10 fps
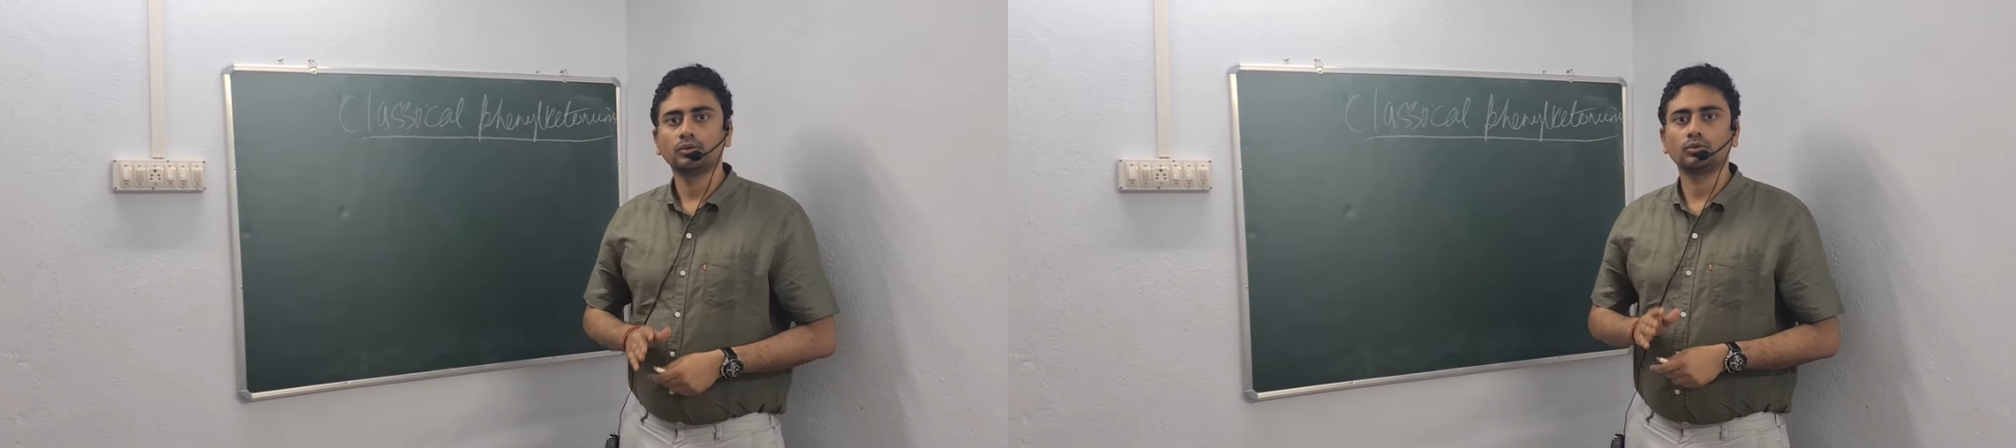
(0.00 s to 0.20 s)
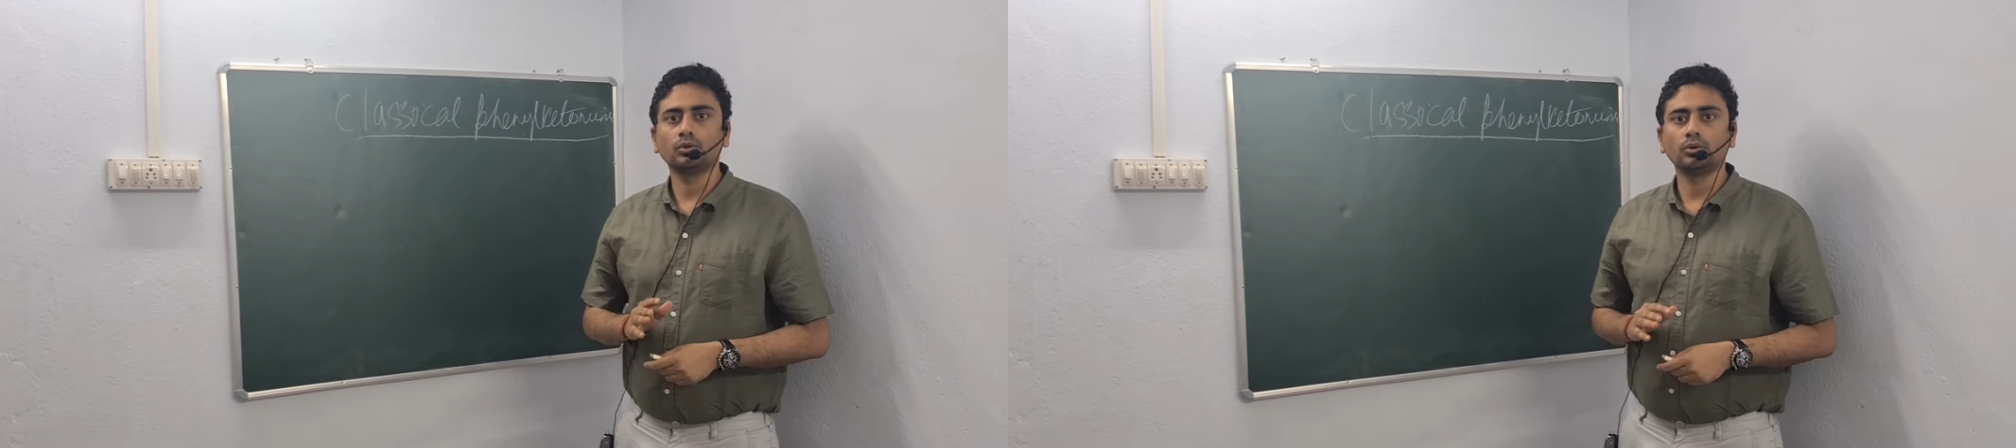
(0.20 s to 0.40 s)

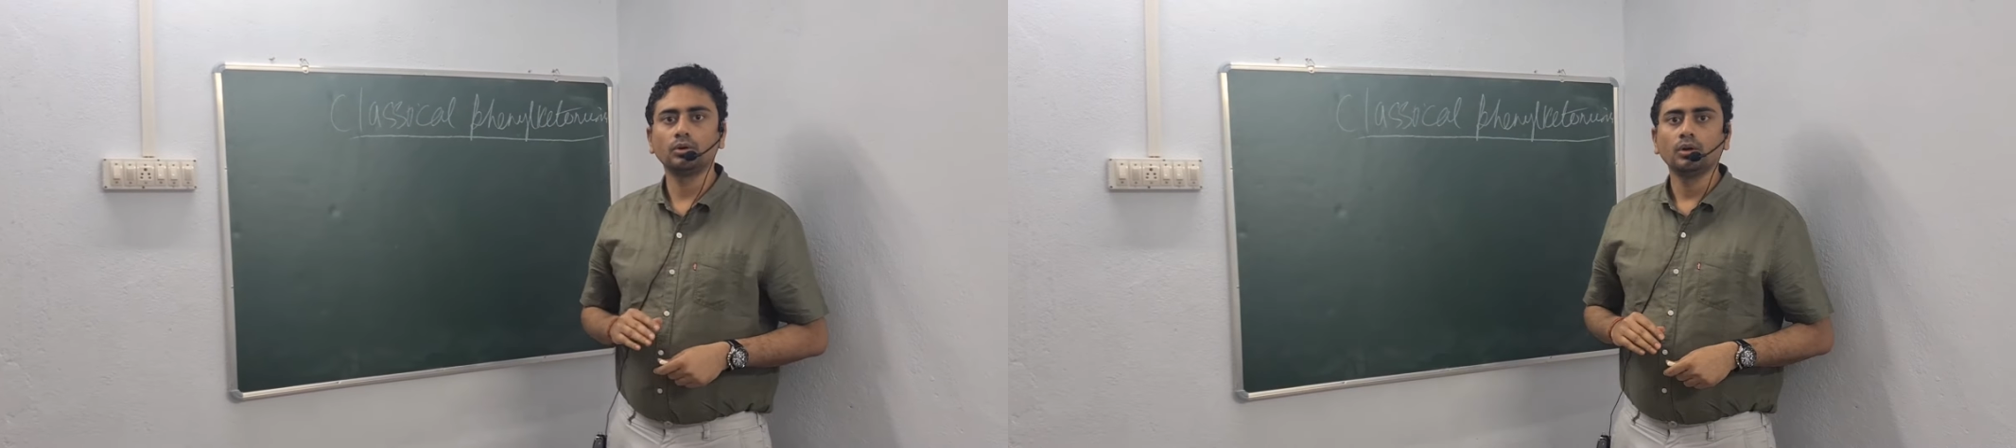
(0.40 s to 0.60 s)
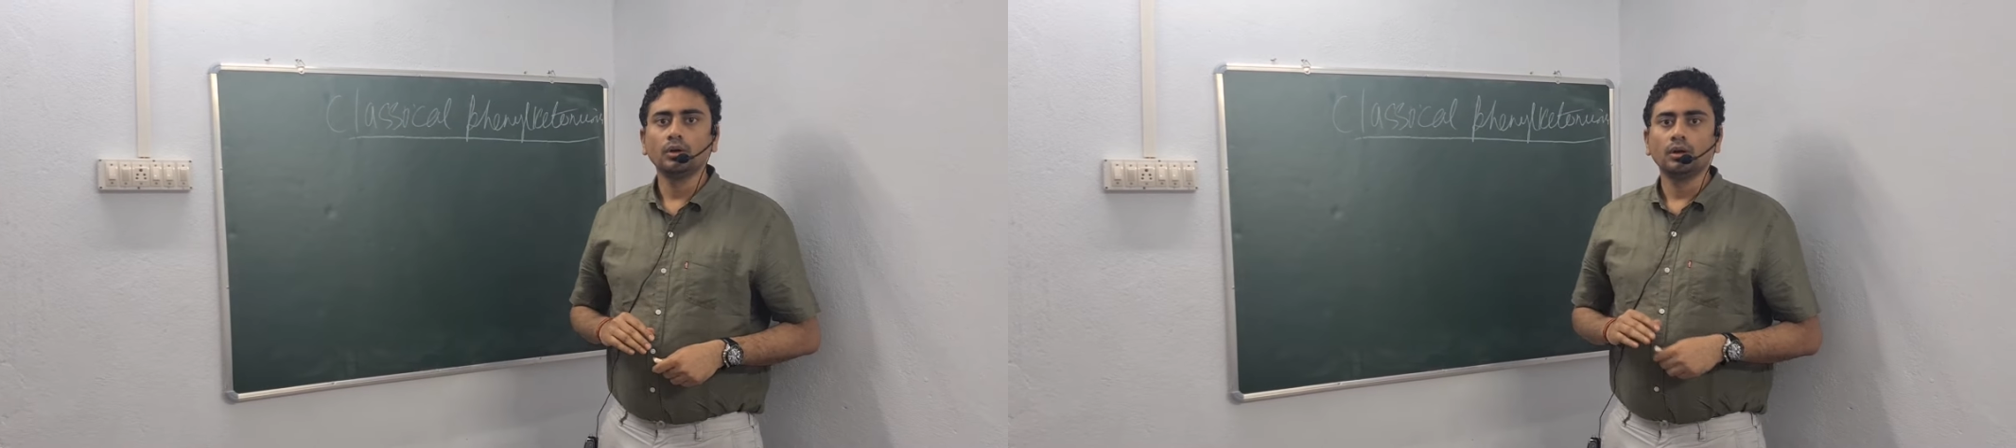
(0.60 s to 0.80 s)

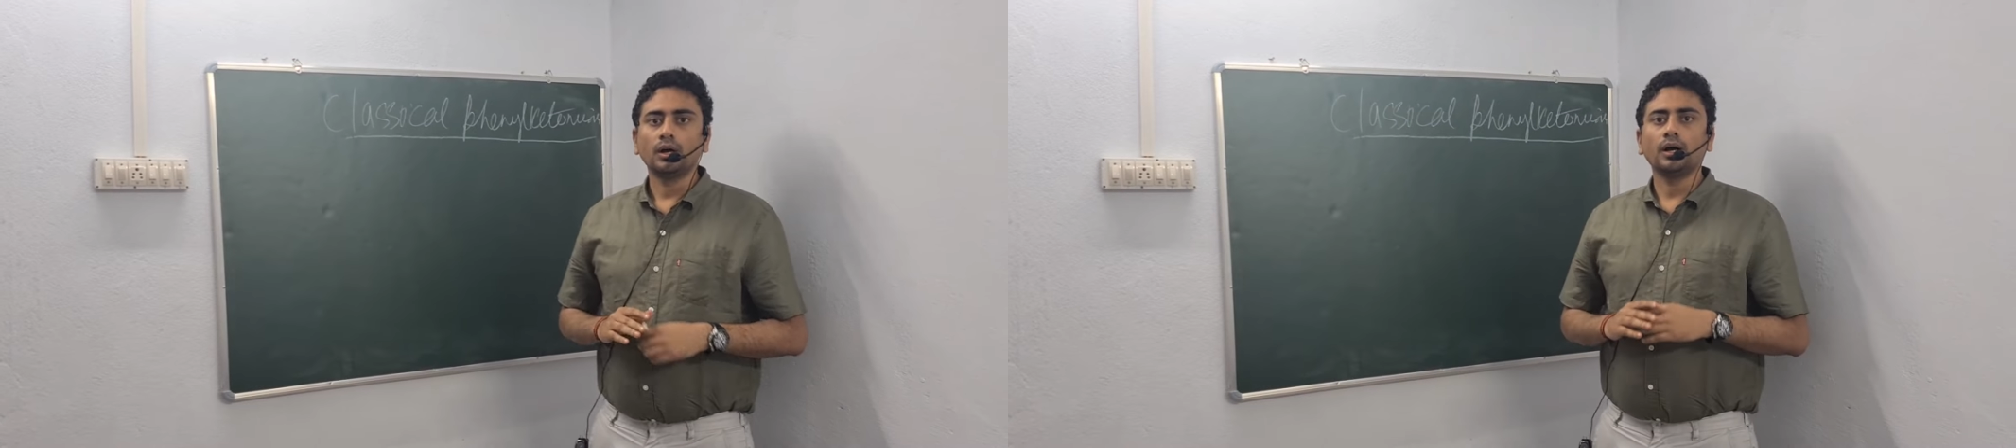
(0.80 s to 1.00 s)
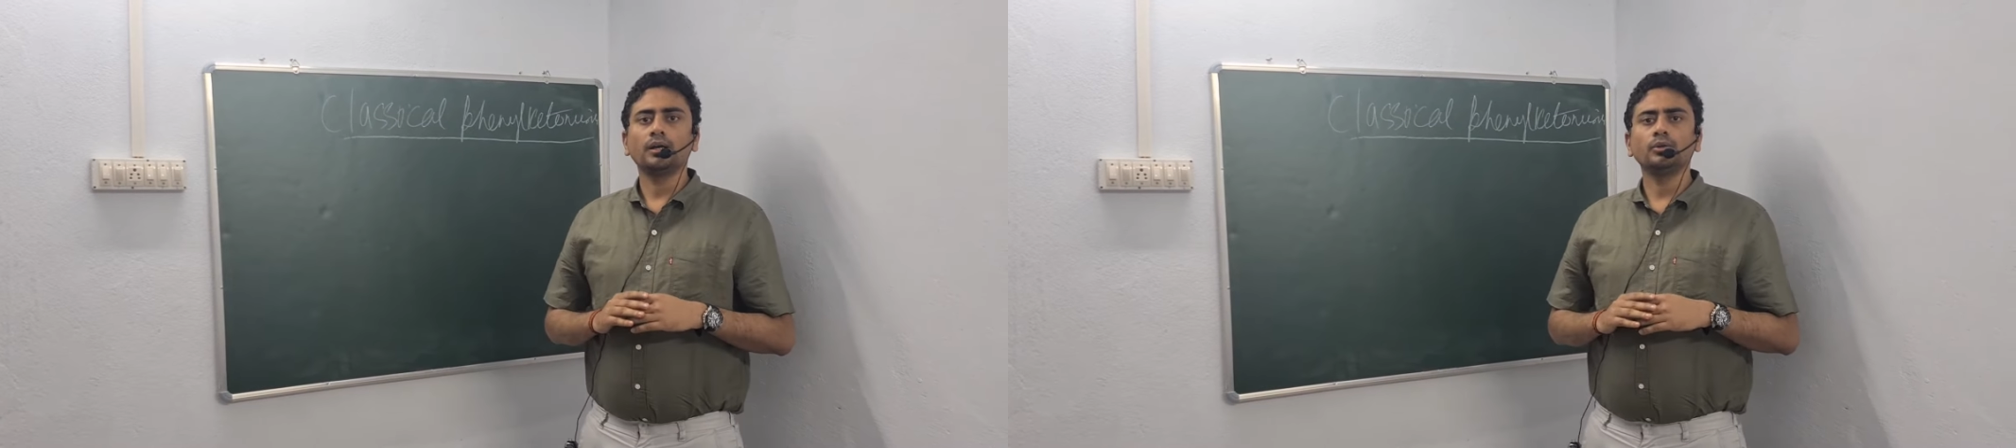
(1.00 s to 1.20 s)
So
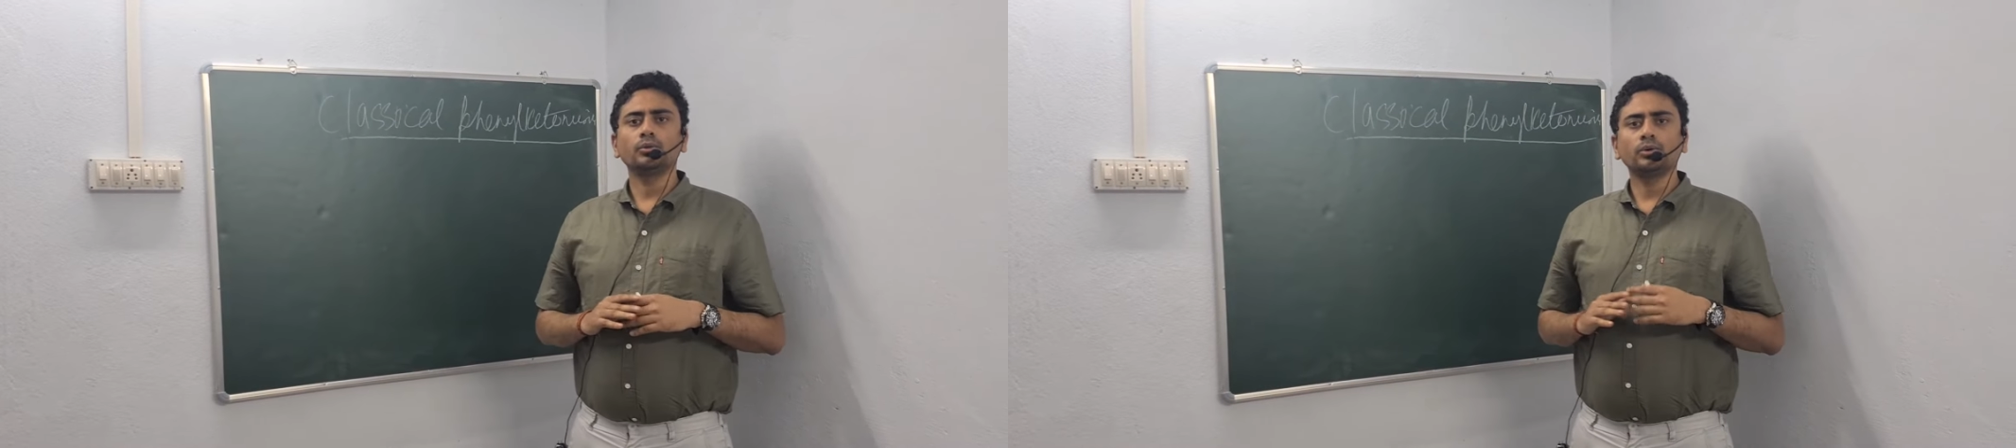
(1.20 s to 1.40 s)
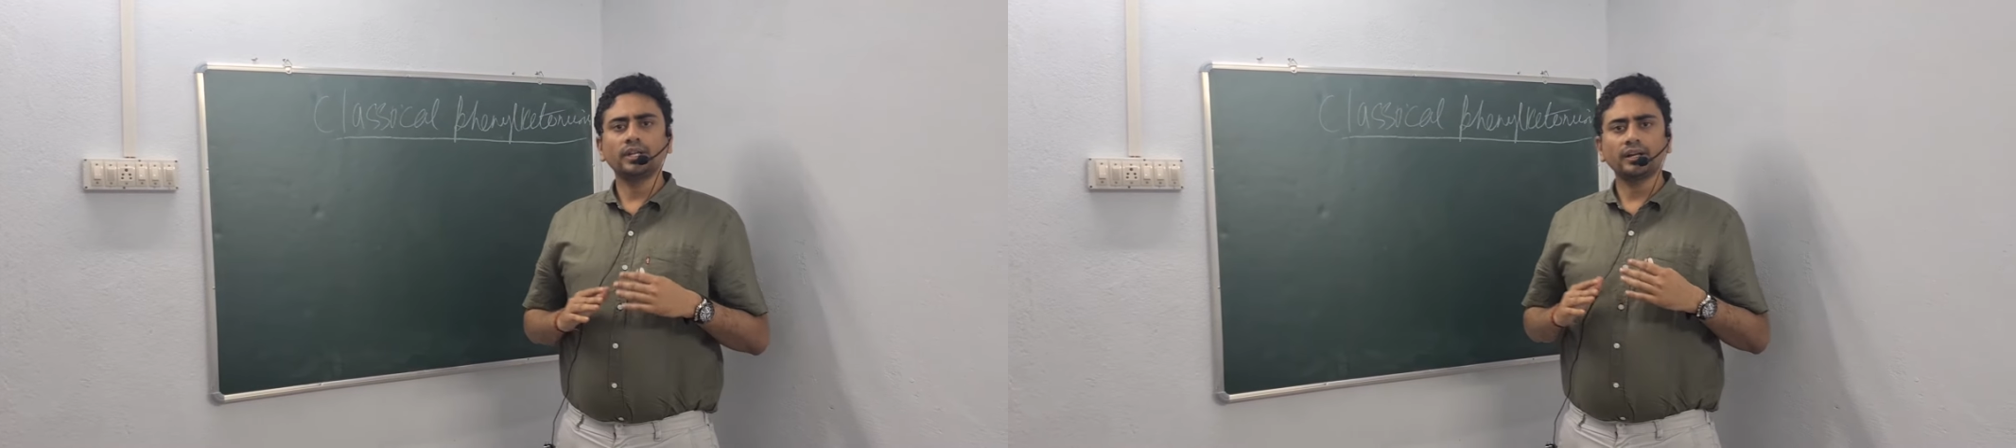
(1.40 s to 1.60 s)
you
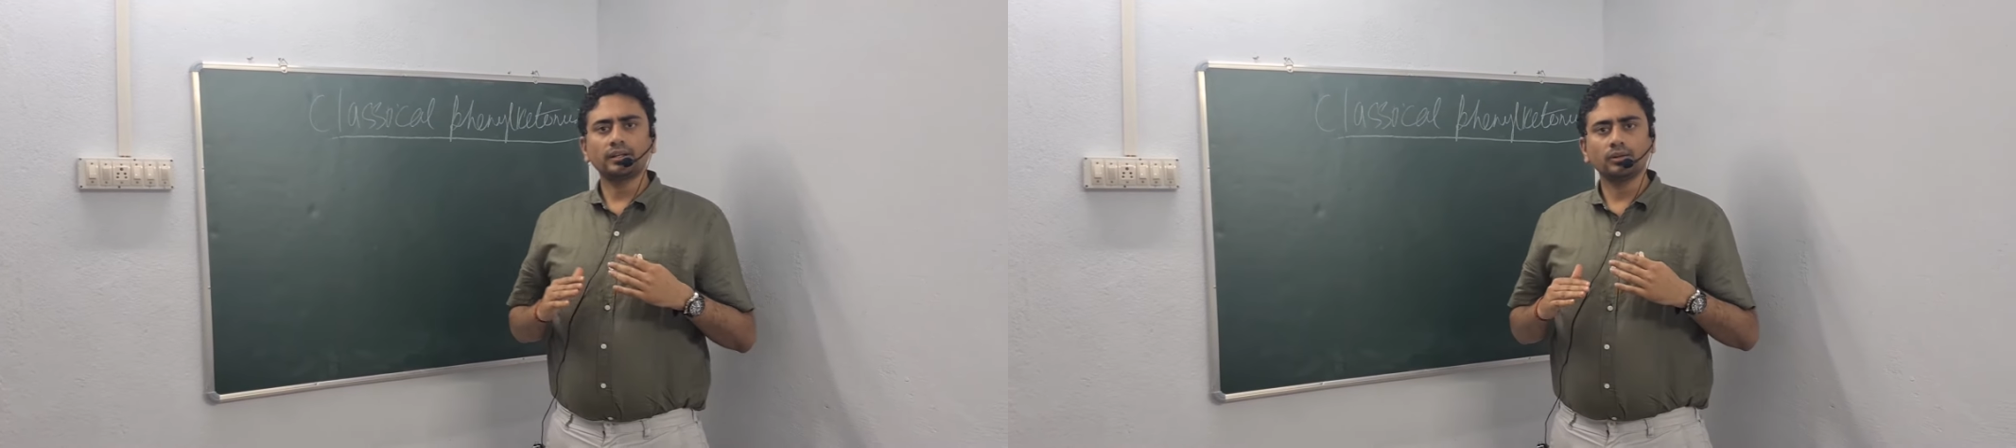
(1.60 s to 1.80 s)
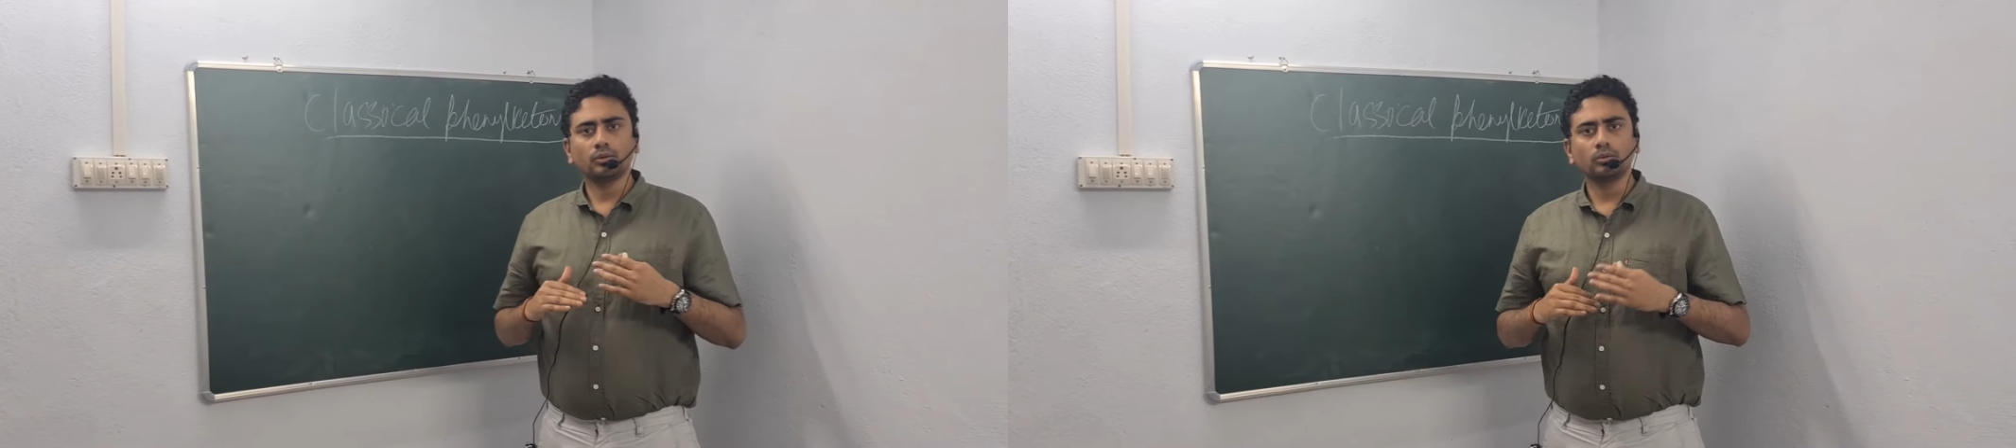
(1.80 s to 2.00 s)
know that